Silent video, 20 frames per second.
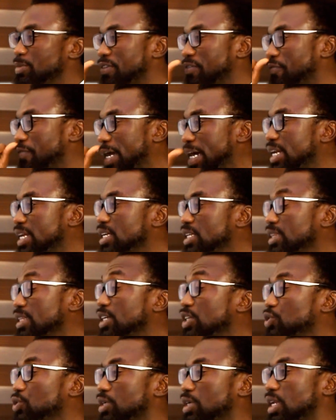Be very
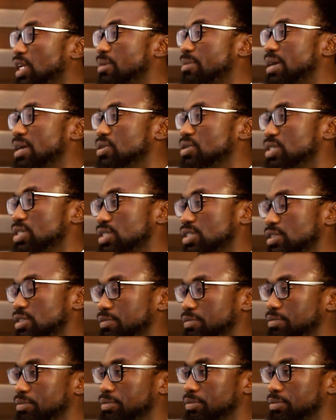intentional about this.